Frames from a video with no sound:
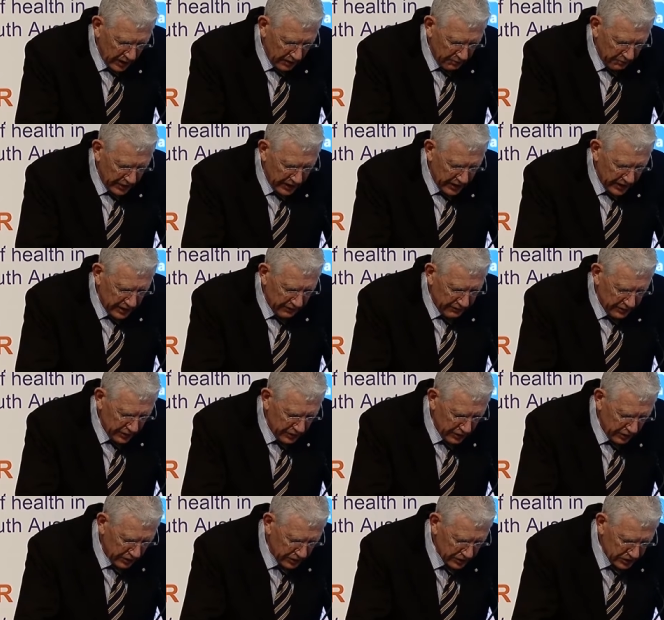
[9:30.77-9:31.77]
being given
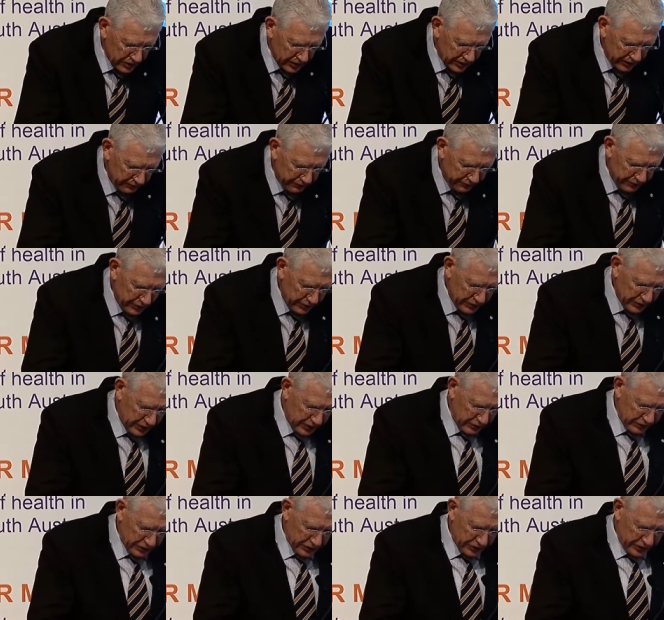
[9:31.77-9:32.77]
costly and
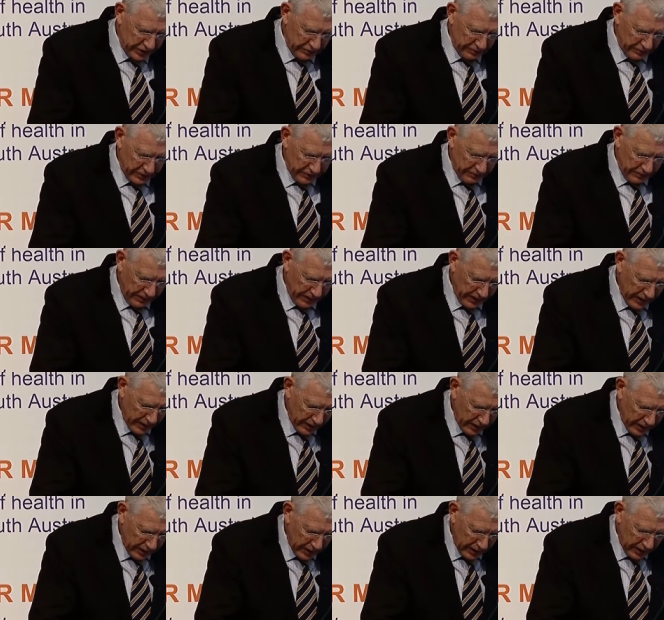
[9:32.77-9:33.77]
futile treatment
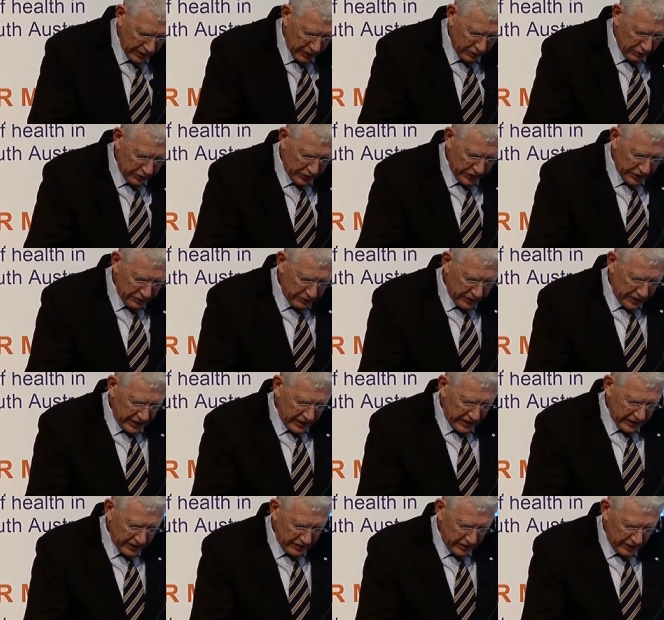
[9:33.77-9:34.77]
According to an
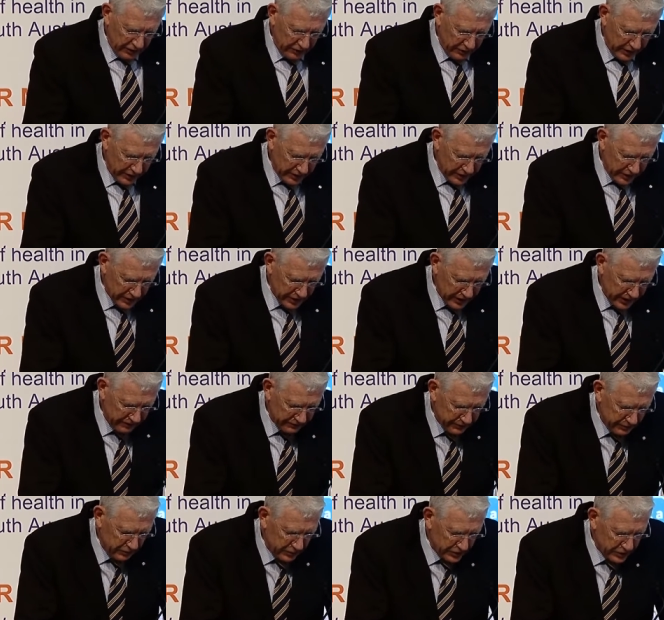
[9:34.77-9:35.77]
article I read just
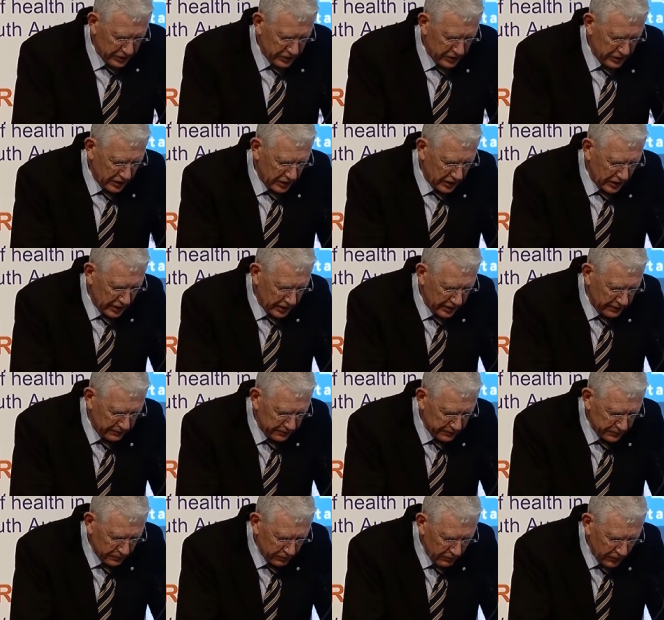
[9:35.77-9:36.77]
after Richard died,
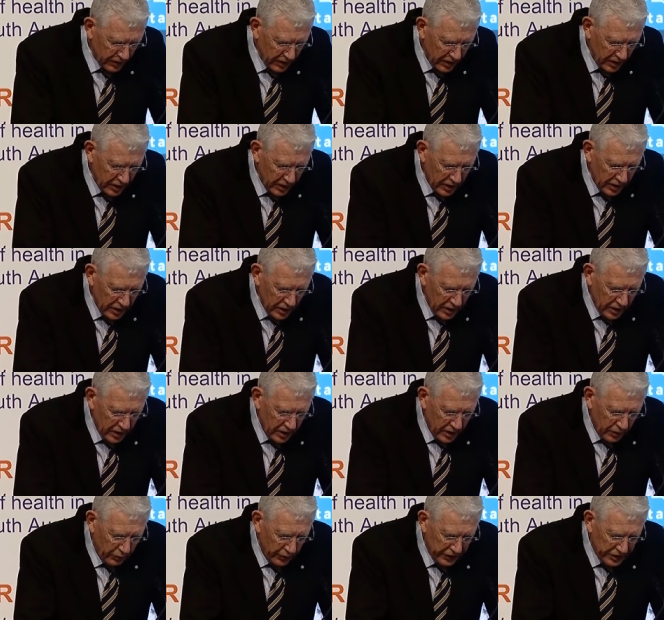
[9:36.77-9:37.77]

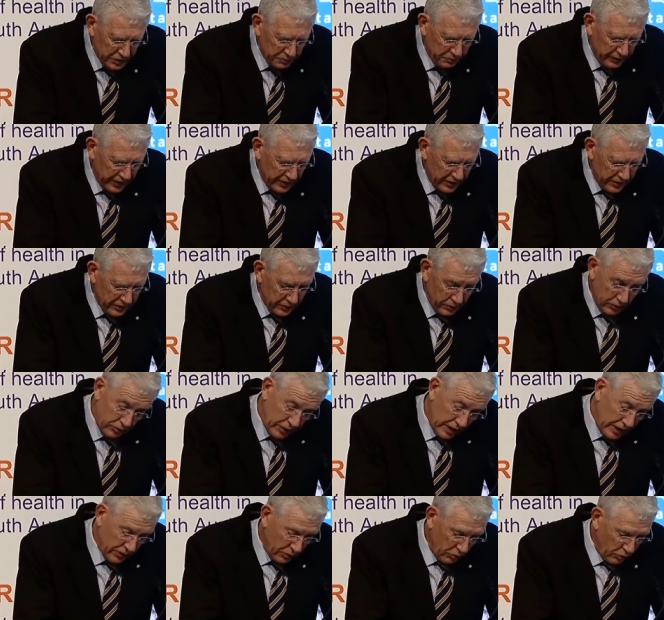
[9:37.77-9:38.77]
we spend, or
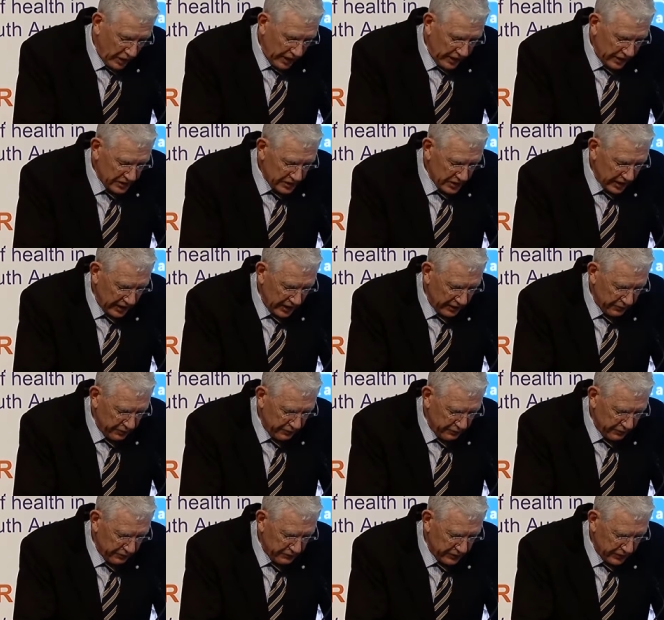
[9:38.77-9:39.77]
rather waste,
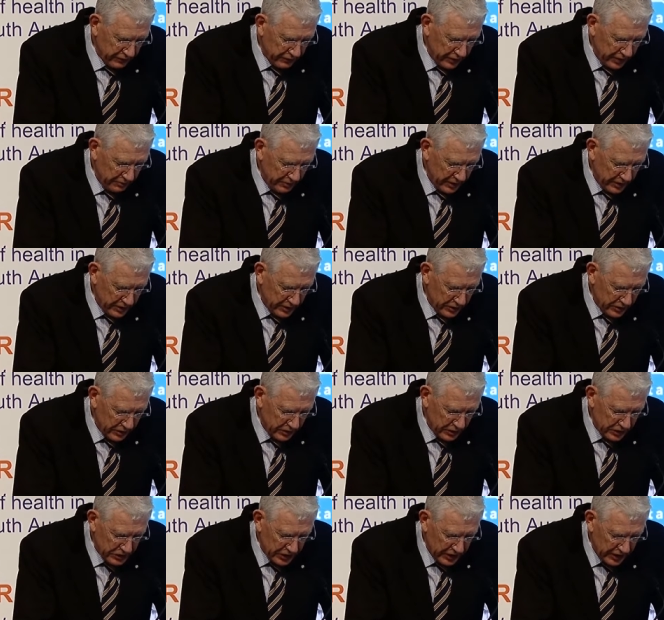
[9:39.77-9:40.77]
$153 million
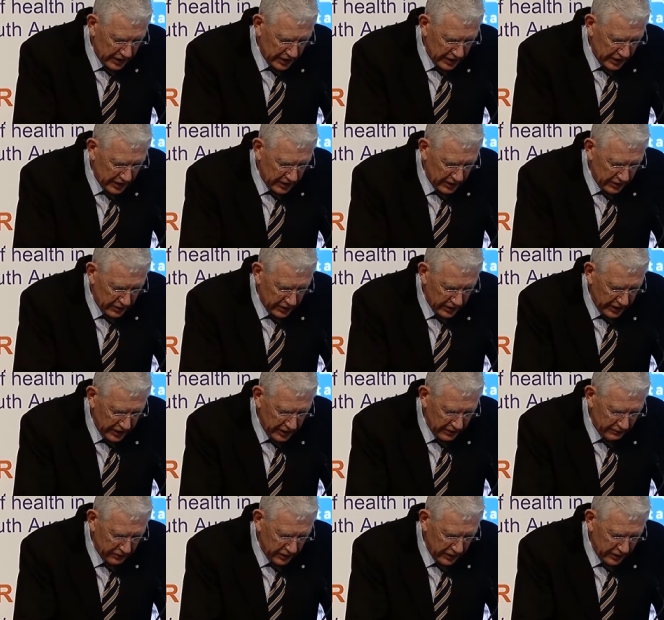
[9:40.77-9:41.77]
a year on
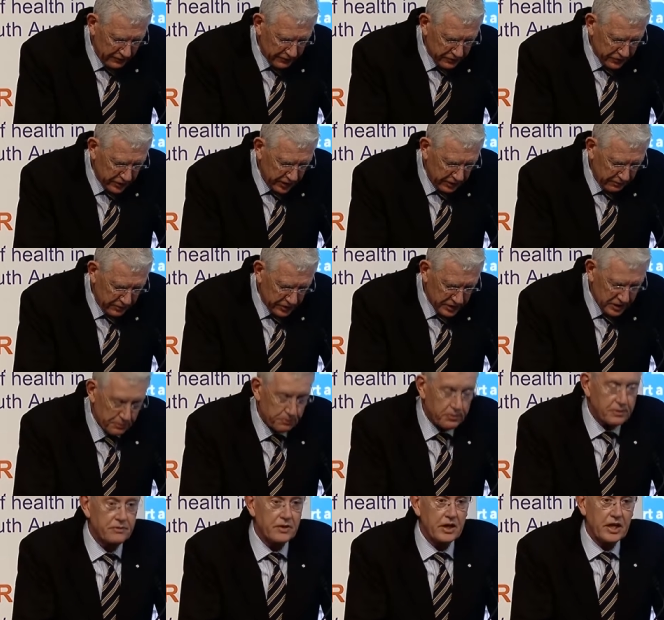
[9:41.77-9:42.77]
end-of-life treatments that
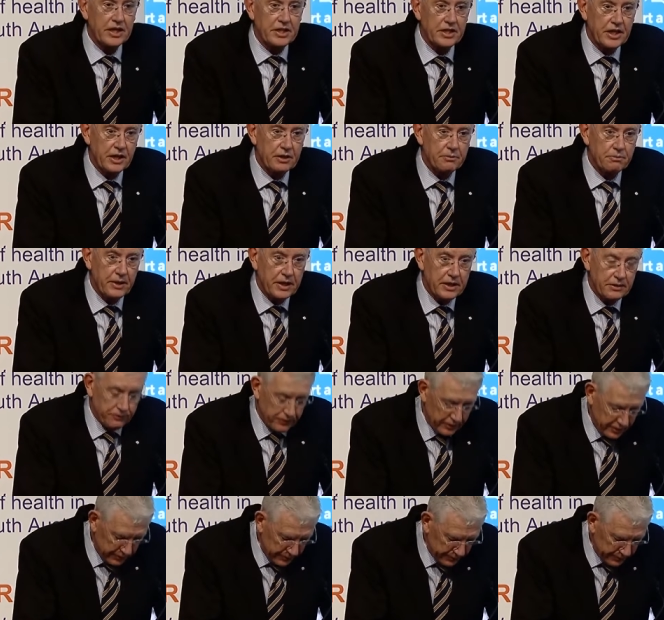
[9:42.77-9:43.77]
provide no benefit.